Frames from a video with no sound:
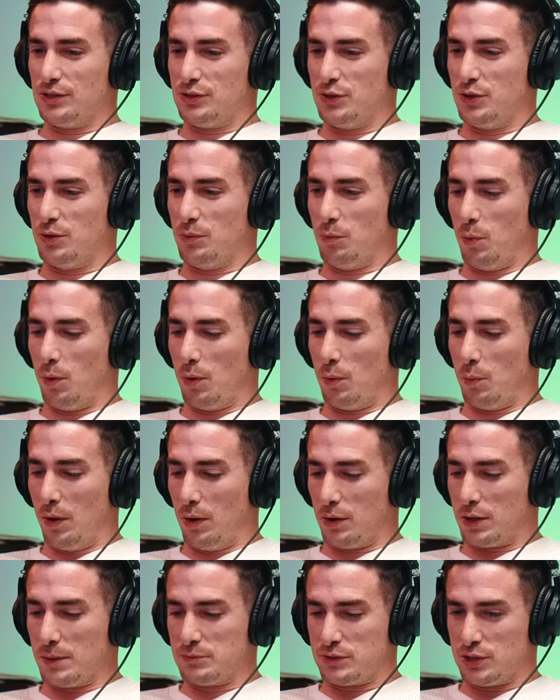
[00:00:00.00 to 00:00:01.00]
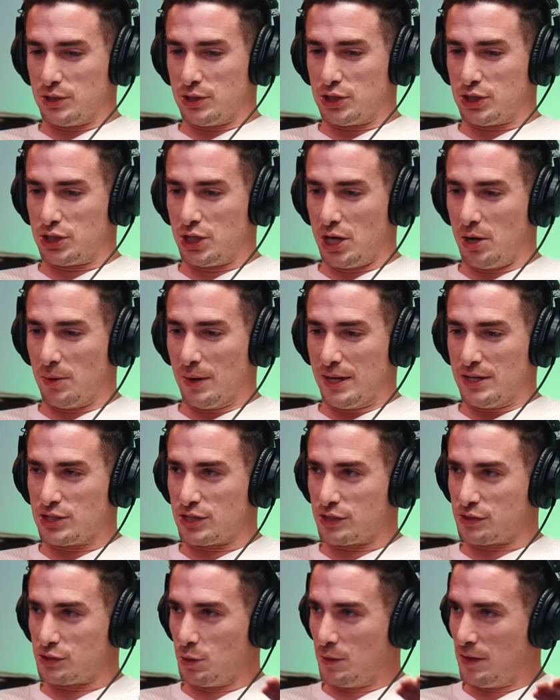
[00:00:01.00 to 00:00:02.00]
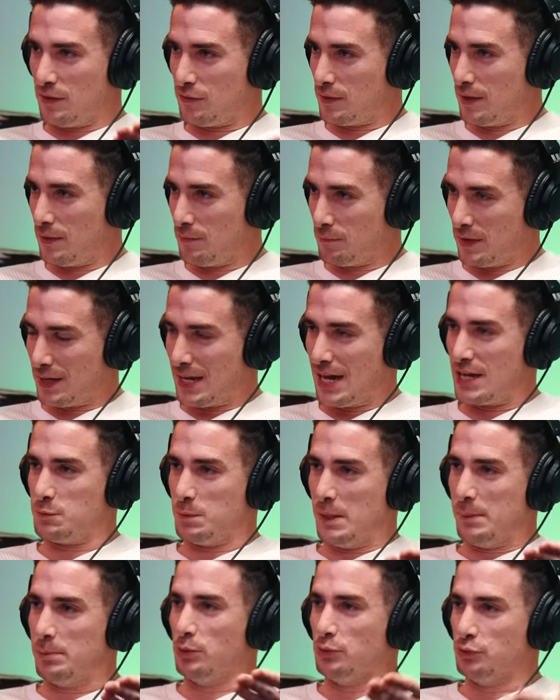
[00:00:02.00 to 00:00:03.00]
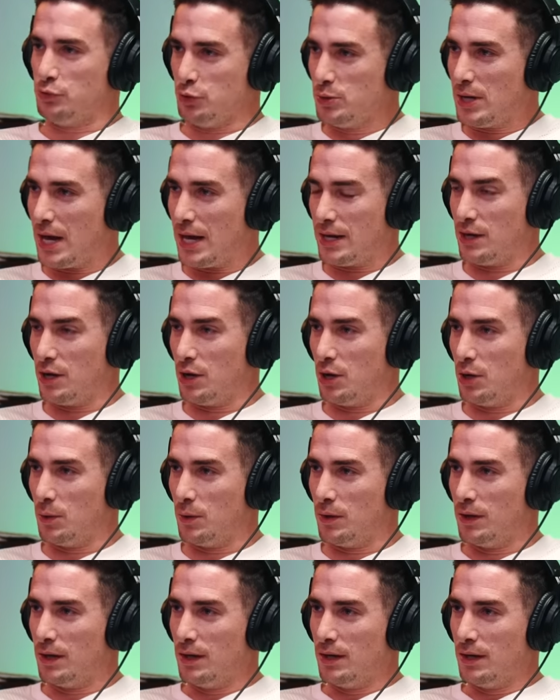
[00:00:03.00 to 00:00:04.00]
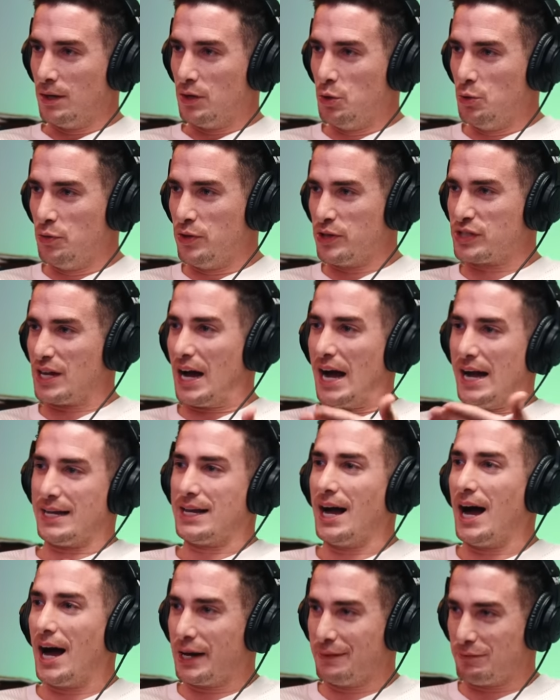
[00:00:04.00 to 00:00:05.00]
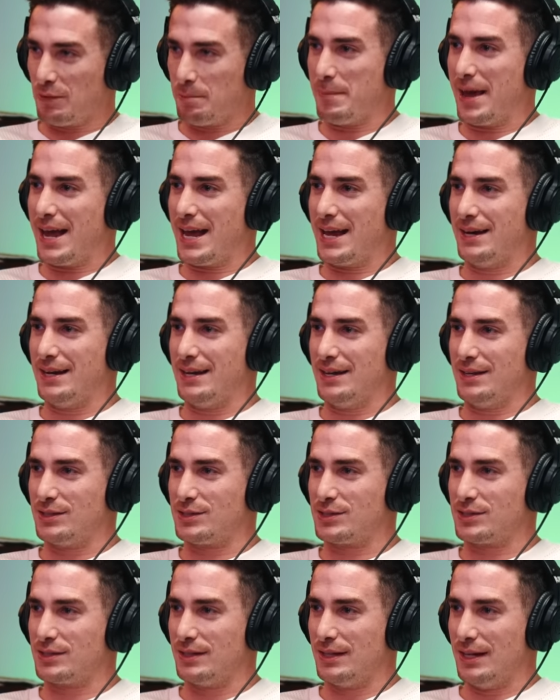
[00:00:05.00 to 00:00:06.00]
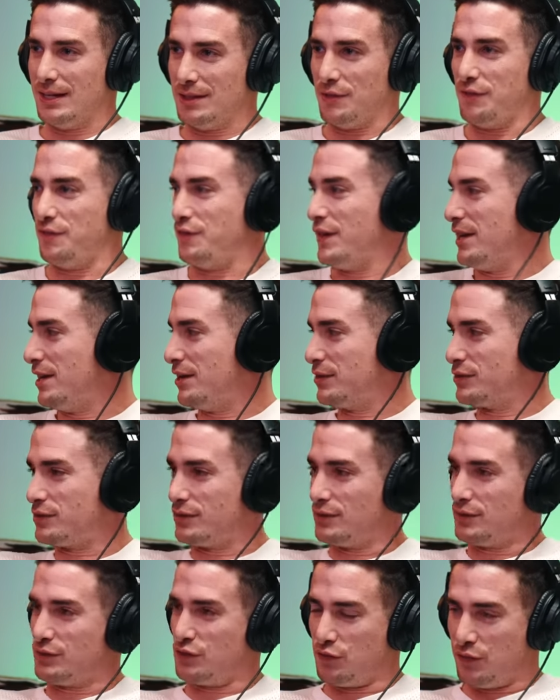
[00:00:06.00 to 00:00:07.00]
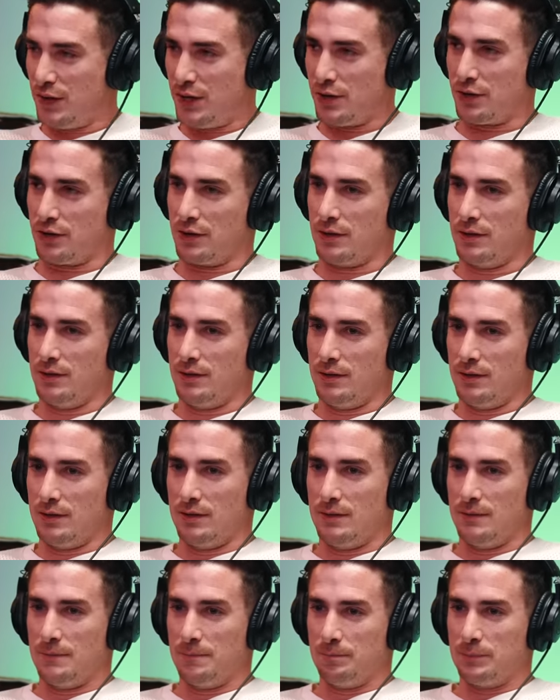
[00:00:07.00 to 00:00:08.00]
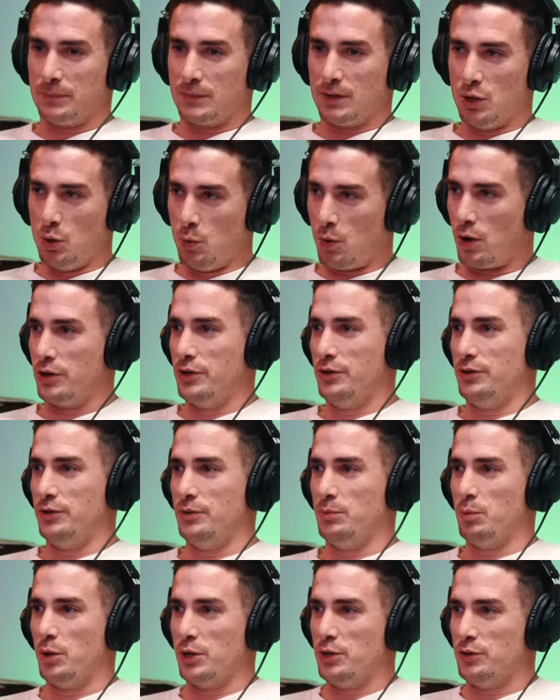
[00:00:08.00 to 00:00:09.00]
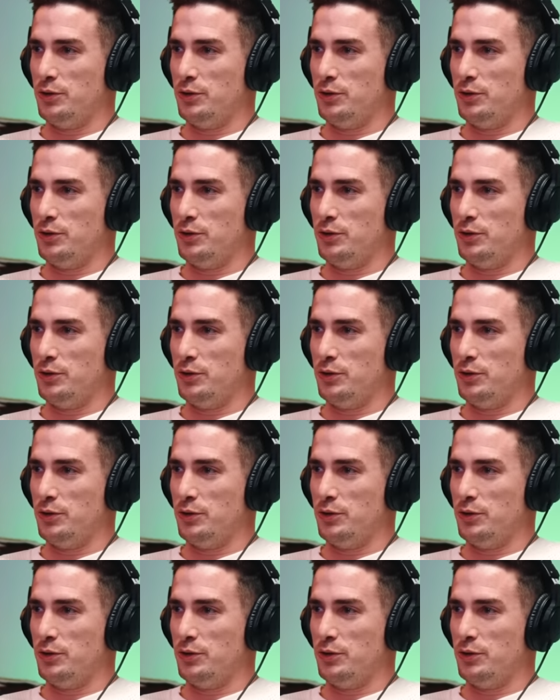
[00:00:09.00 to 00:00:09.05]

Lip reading: Dude, welcome to the show. And just so, in case people do not know who this icon of a man is in the fitness sphere, who are you, dude? What do you